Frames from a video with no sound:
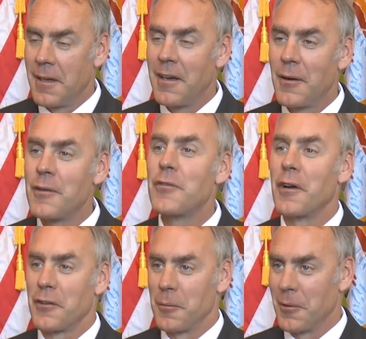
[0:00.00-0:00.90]
It's
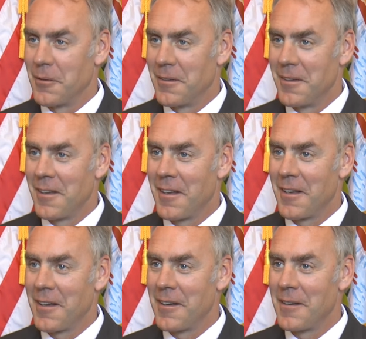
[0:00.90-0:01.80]
fixable.
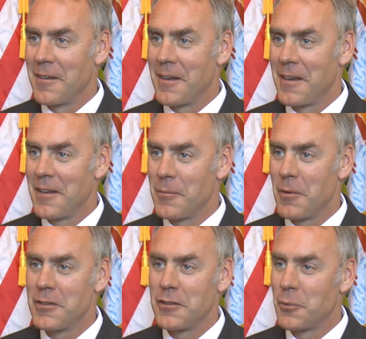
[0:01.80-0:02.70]
As
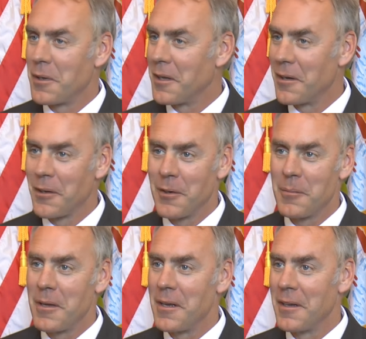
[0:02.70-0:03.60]
much as we hear
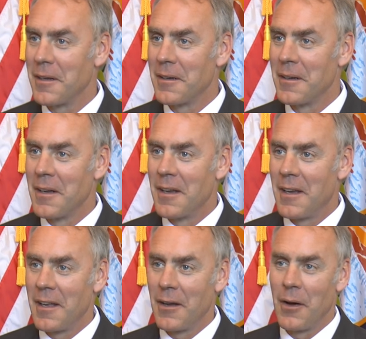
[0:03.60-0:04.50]
in media,
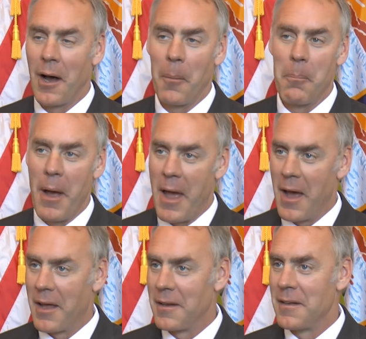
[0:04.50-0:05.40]
how
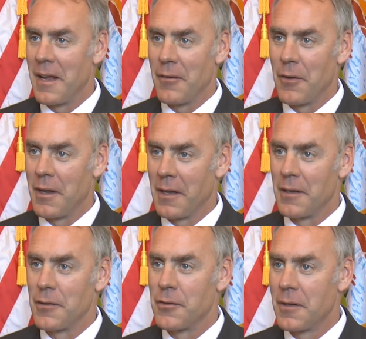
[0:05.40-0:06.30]
bad everything
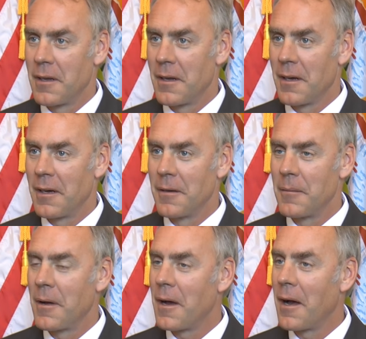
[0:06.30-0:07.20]
is, the
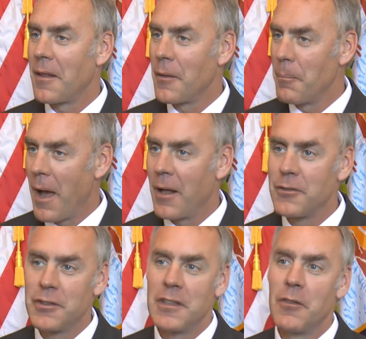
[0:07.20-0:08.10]

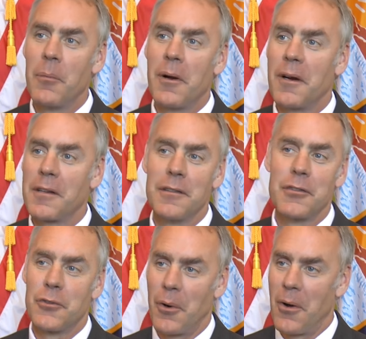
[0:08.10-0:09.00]
balance sheet of America is
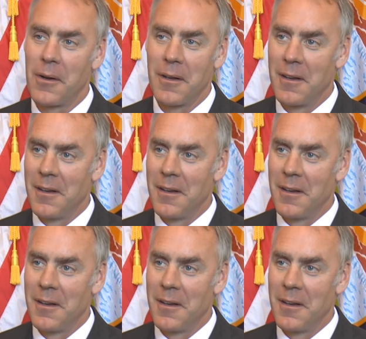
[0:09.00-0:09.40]
strong.